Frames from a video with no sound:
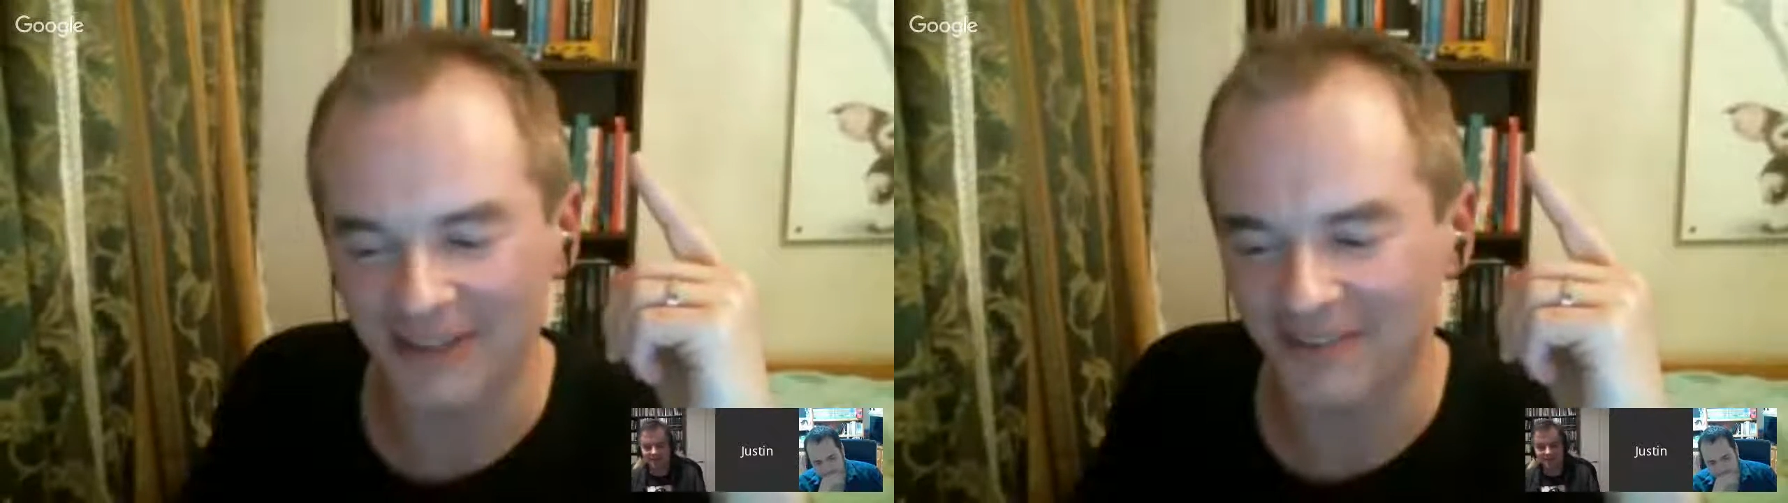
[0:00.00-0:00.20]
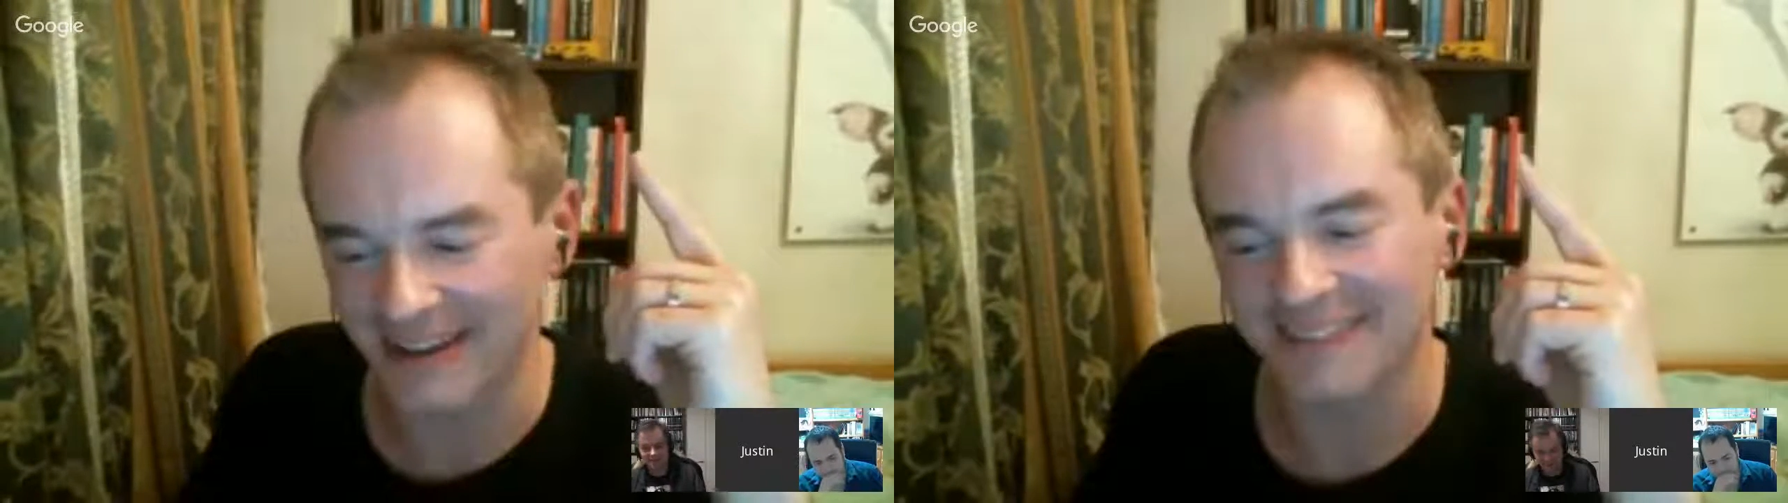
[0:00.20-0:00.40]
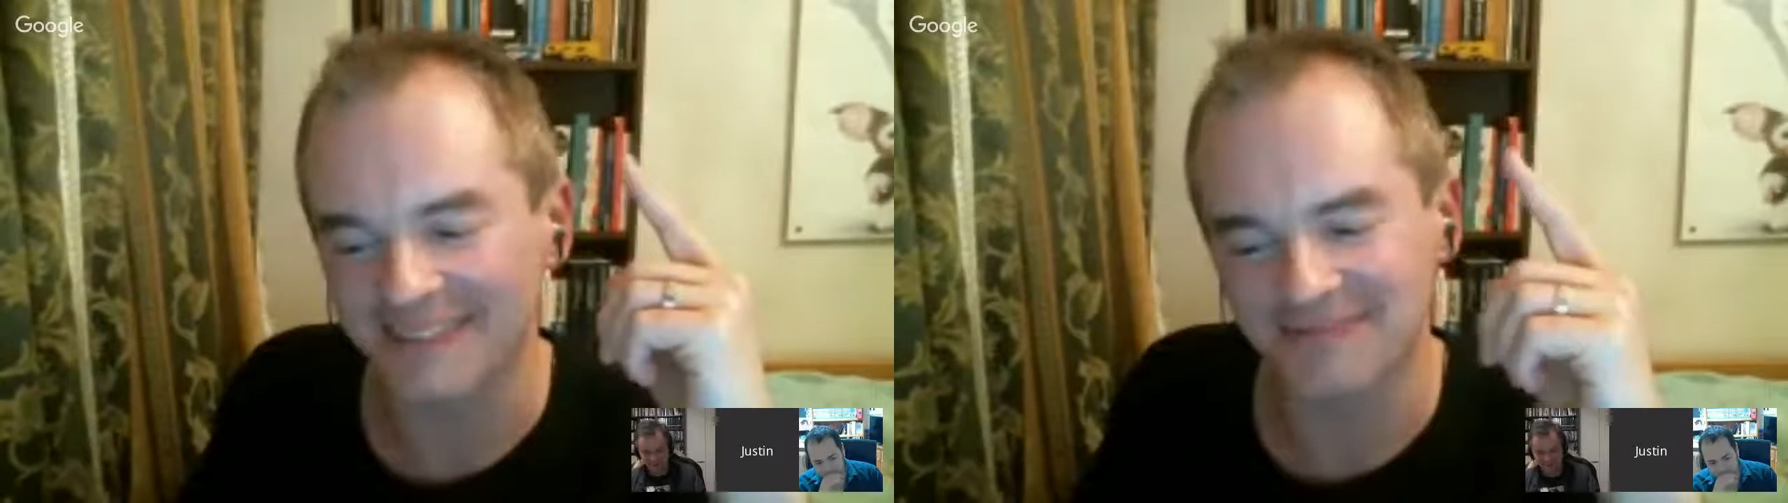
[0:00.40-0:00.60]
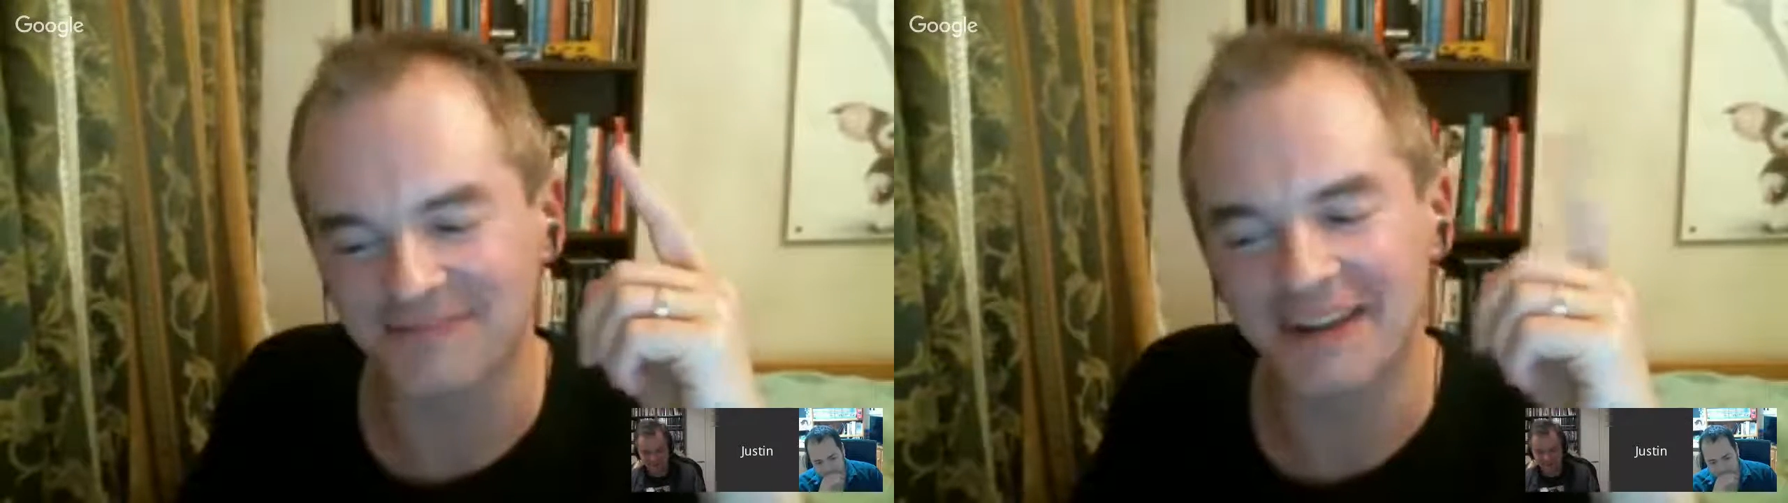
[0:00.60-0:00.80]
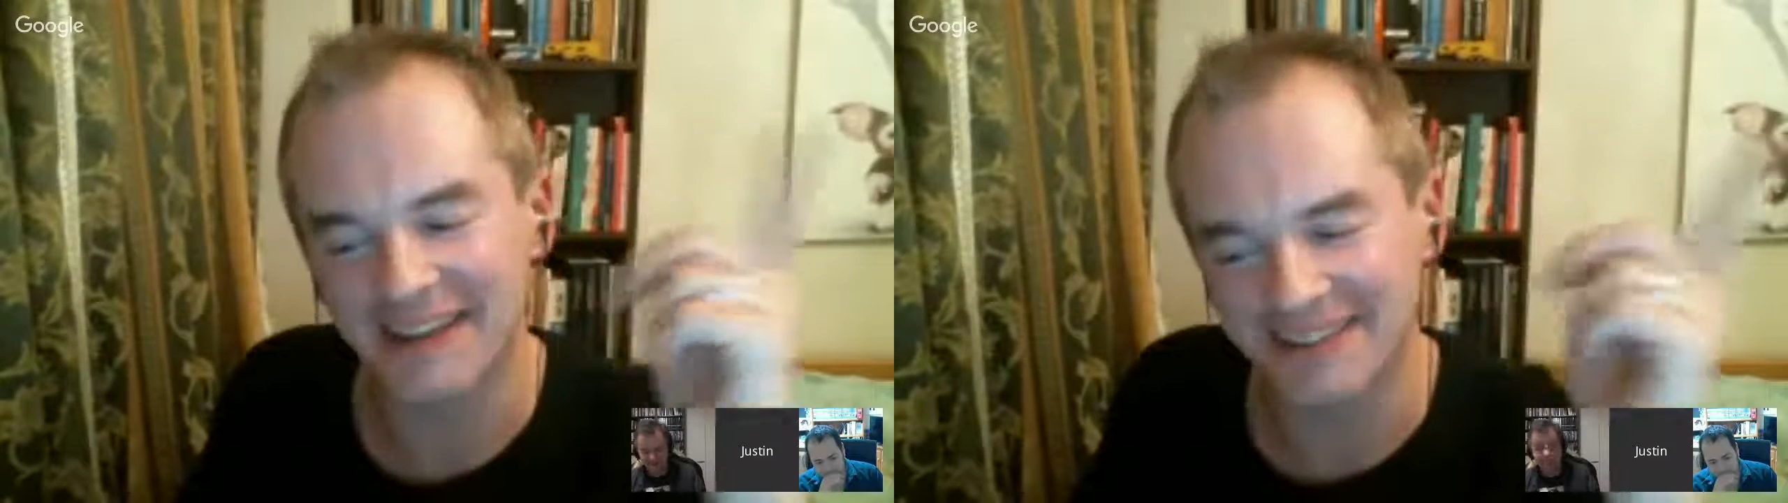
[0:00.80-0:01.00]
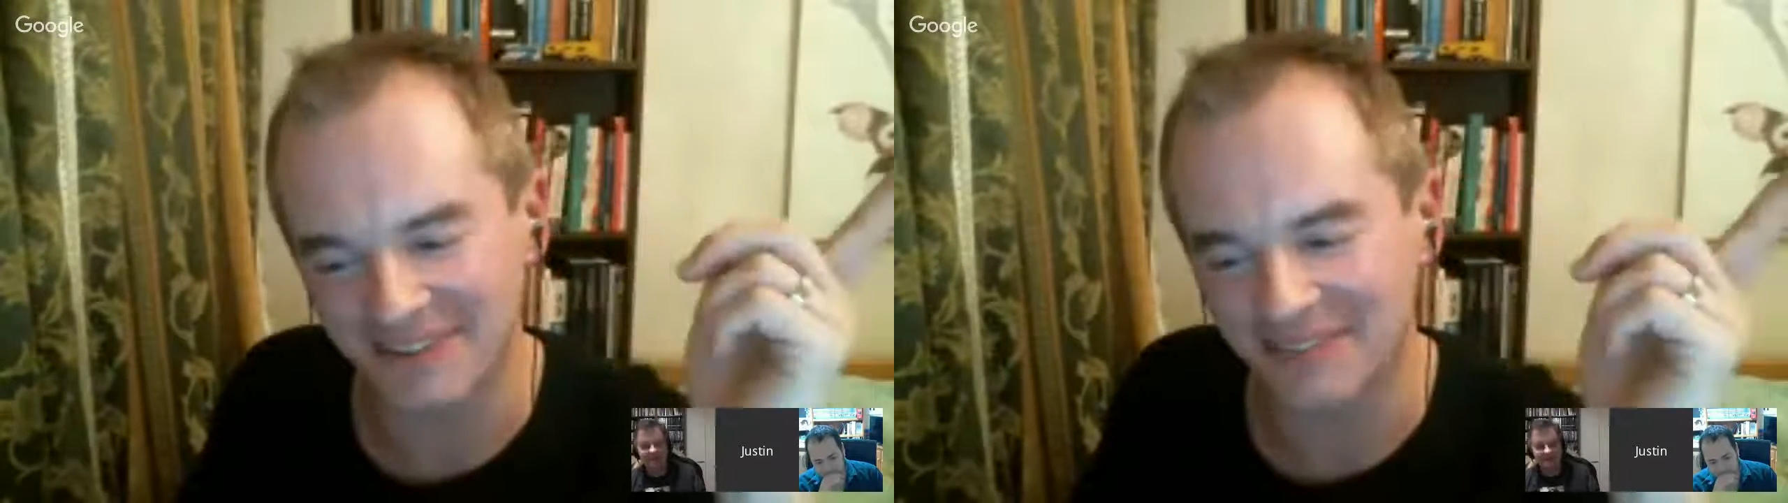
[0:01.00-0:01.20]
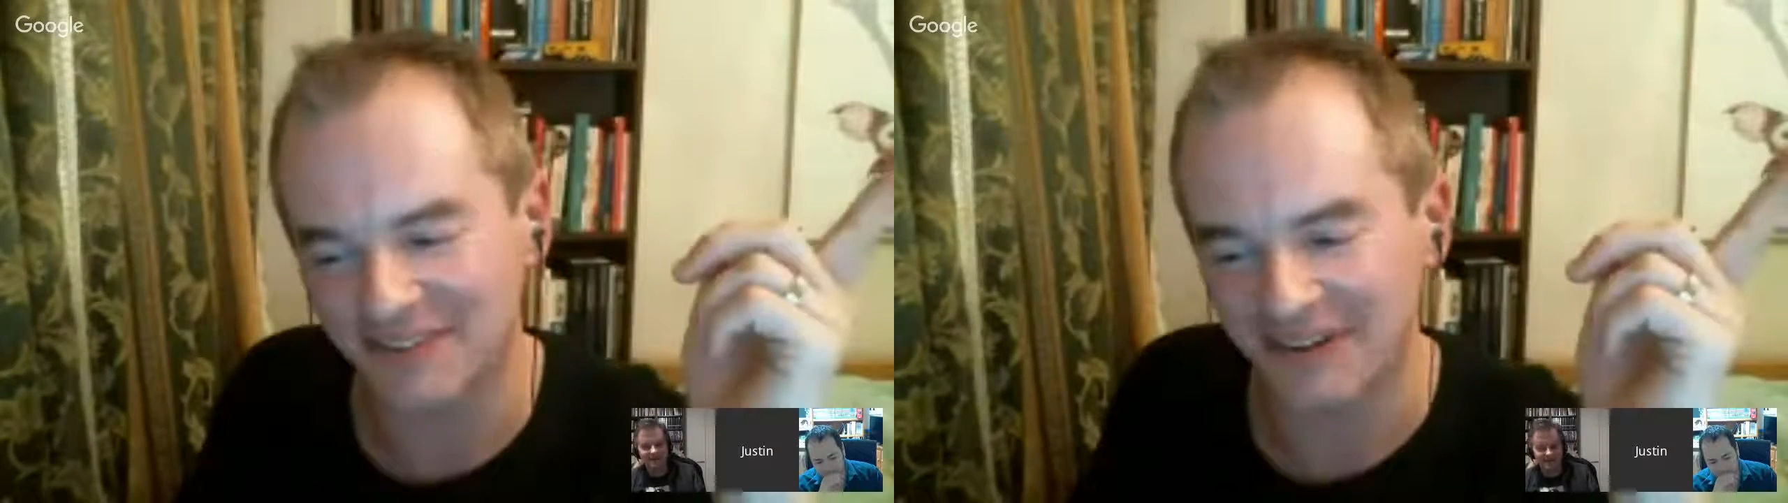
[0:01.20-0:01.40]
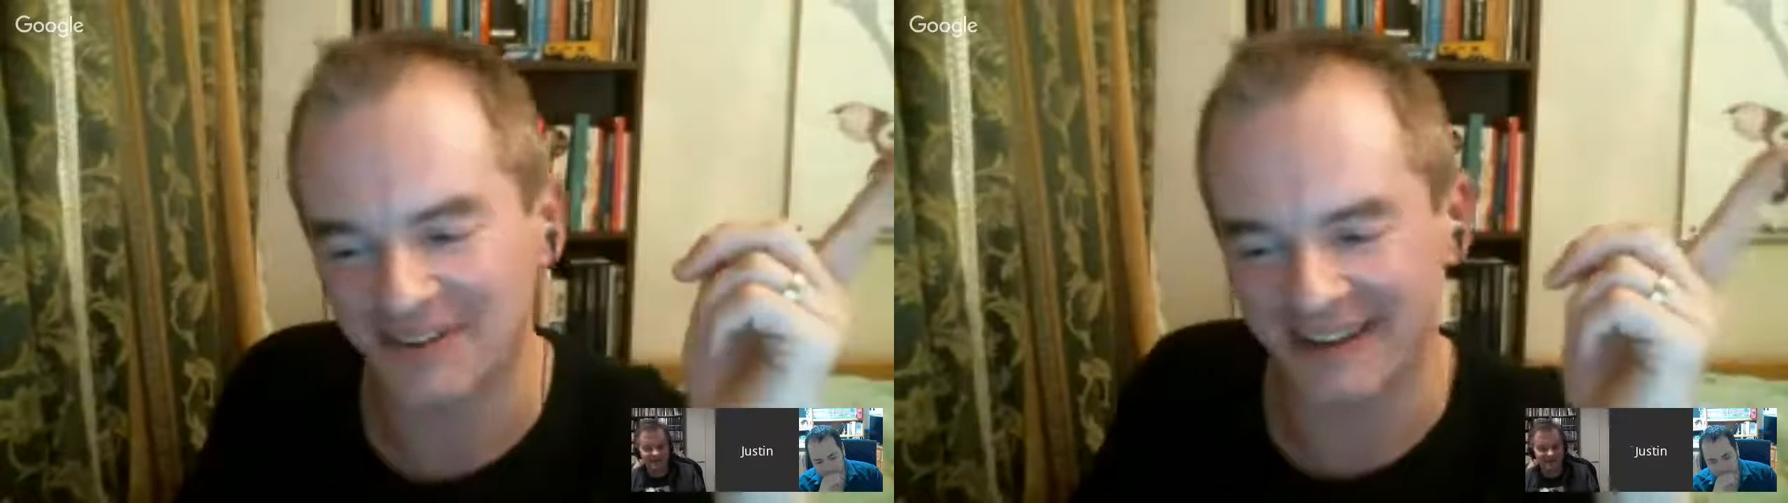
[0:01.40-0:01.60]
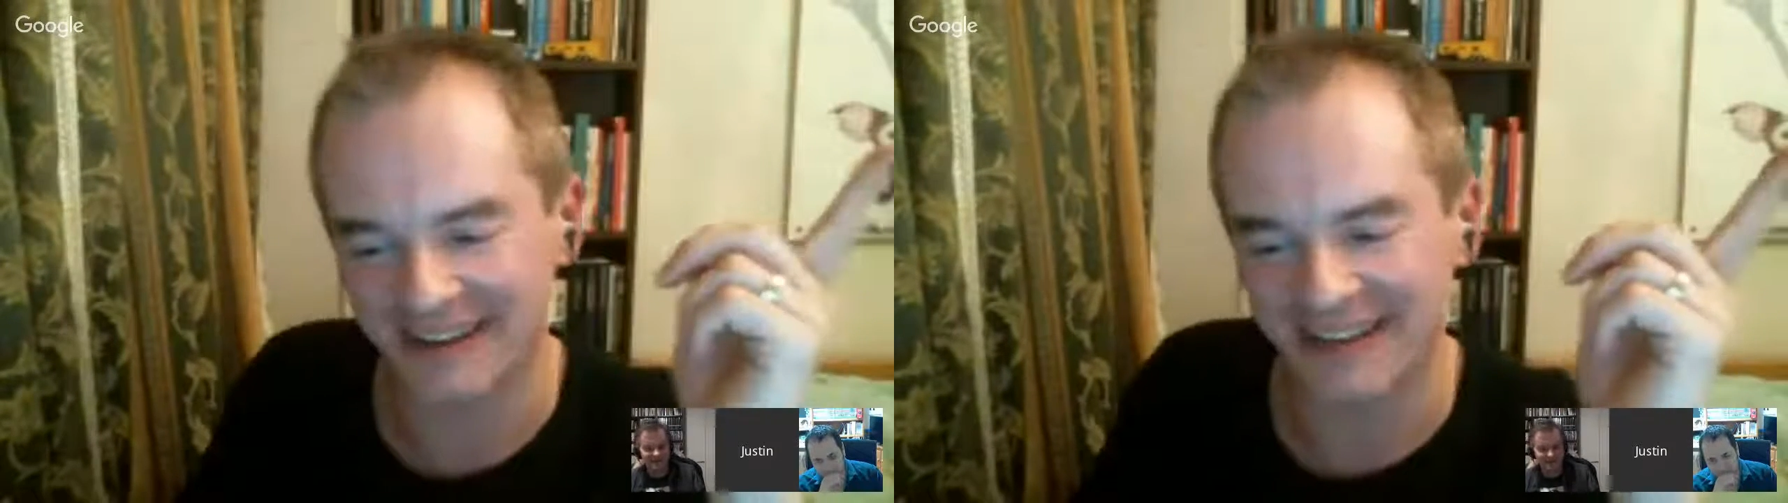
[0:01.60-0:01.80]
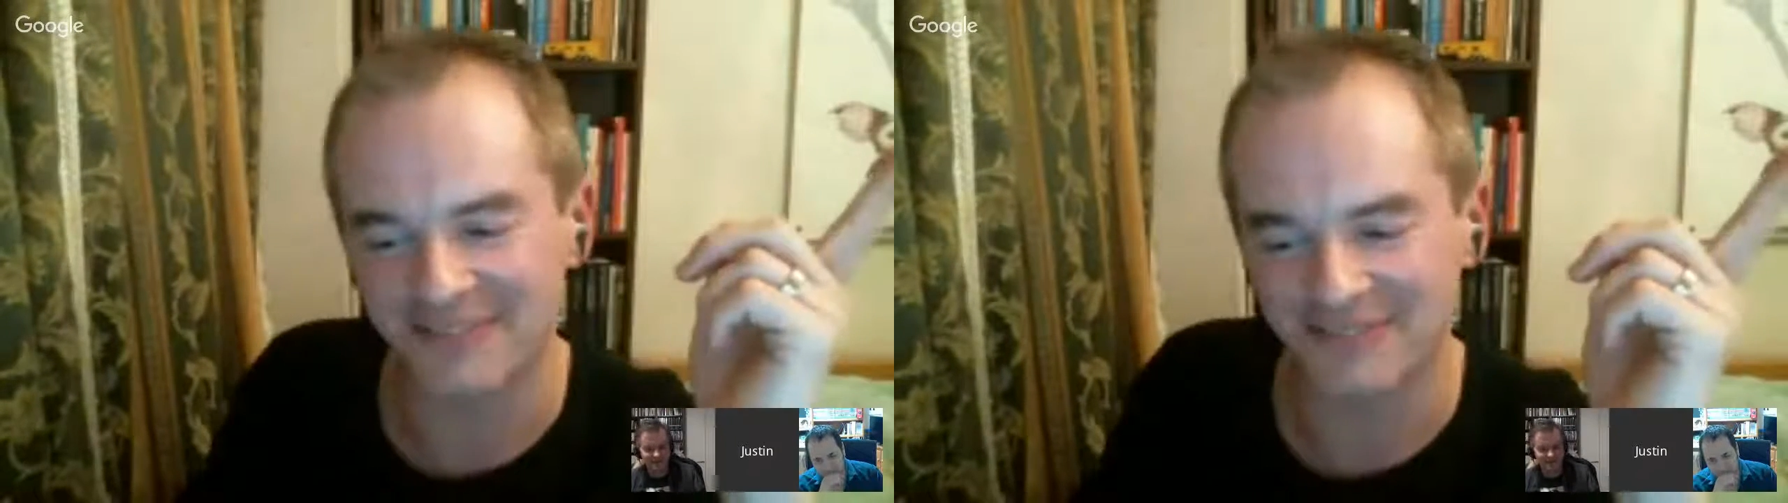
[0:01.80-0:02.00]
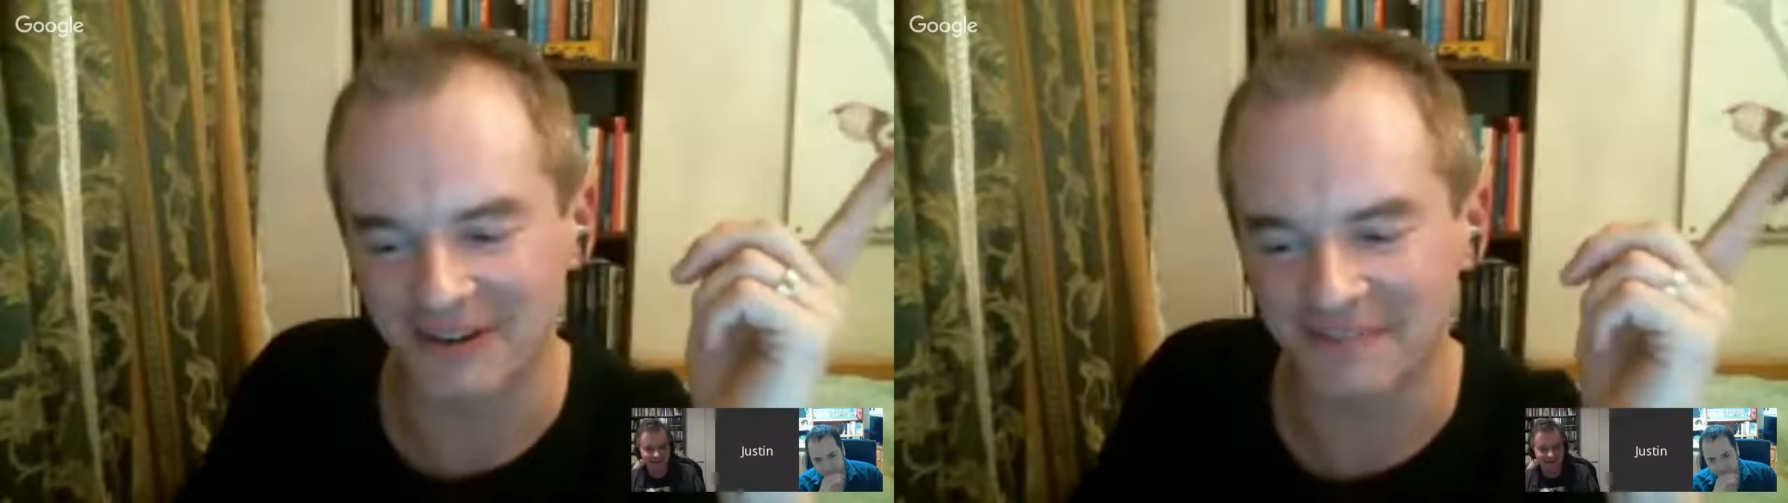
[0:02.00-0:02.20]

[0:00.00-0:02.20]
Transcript: Yeah, in case you're wondering where that came from.